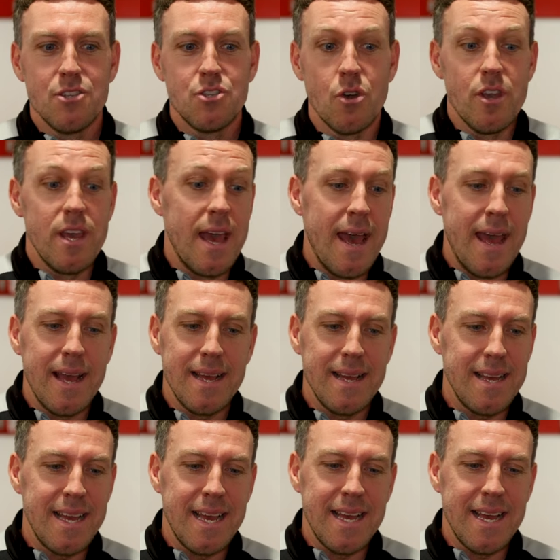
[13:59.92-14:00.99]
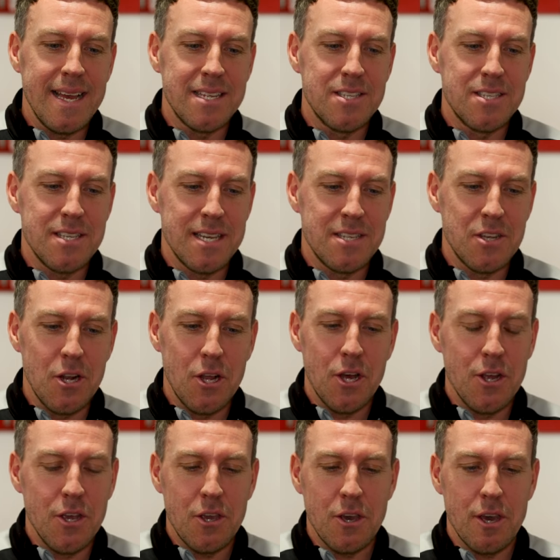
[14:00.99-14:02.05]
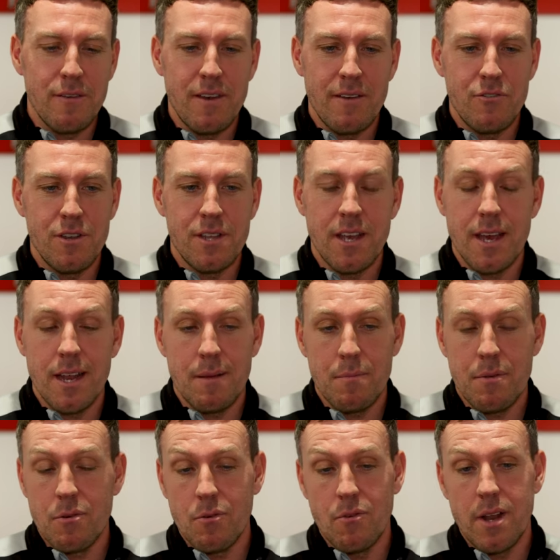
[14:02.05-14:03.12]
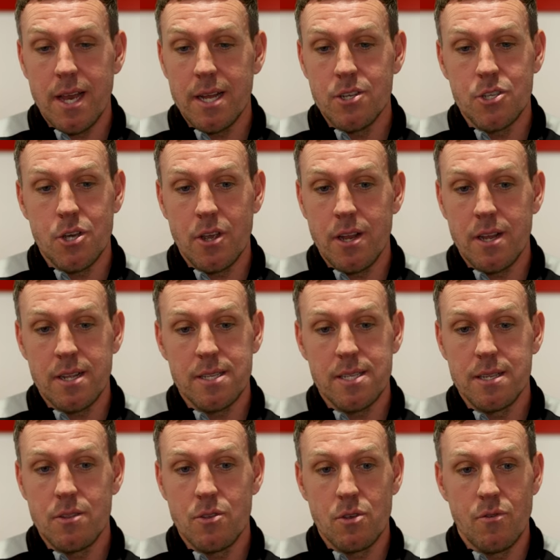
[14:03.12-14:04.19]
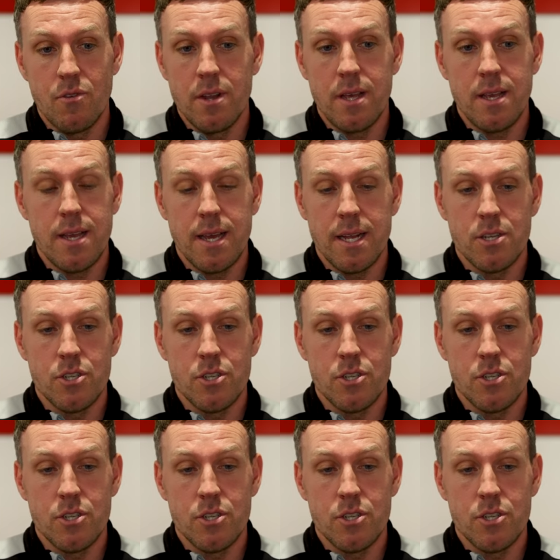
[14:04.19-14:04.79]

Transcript: So yeah, it's a learning curve every day, and I'm thoroughly enjoying it, thoroughly